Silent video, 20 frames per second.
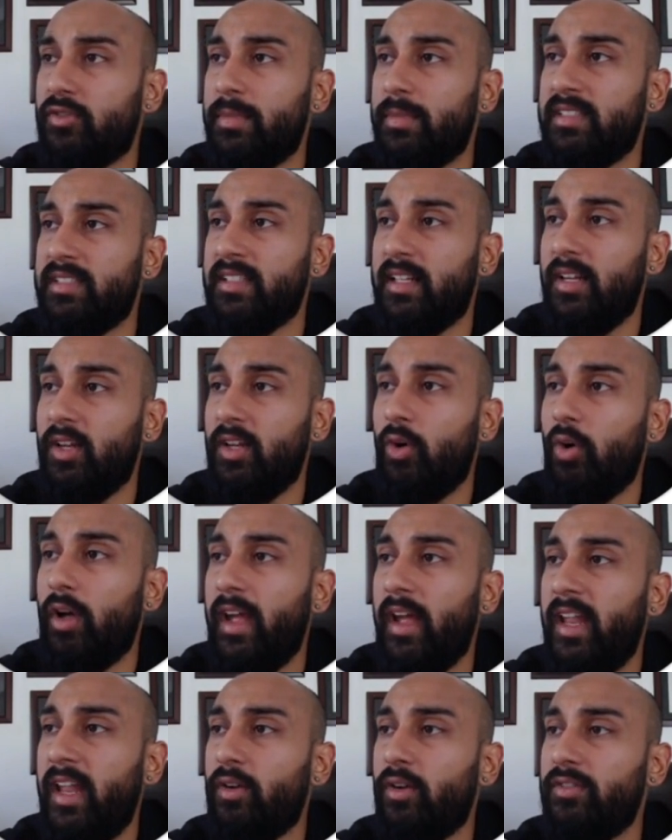So basically,
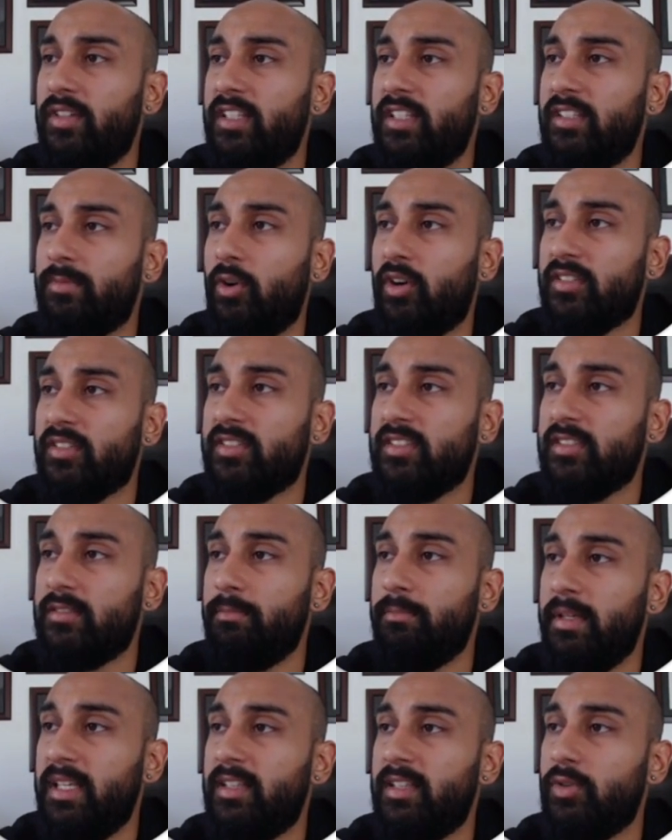or any of these boxes,
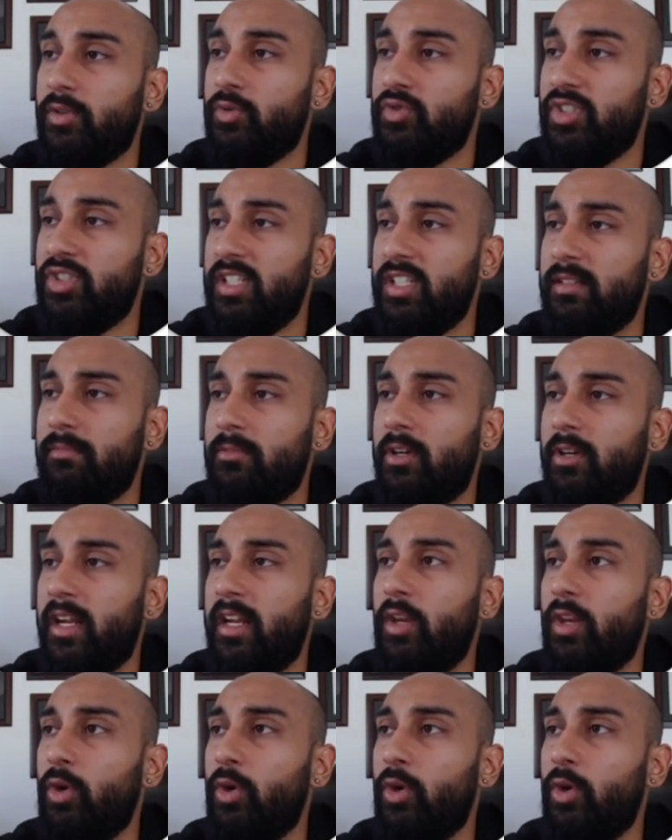B through G, right?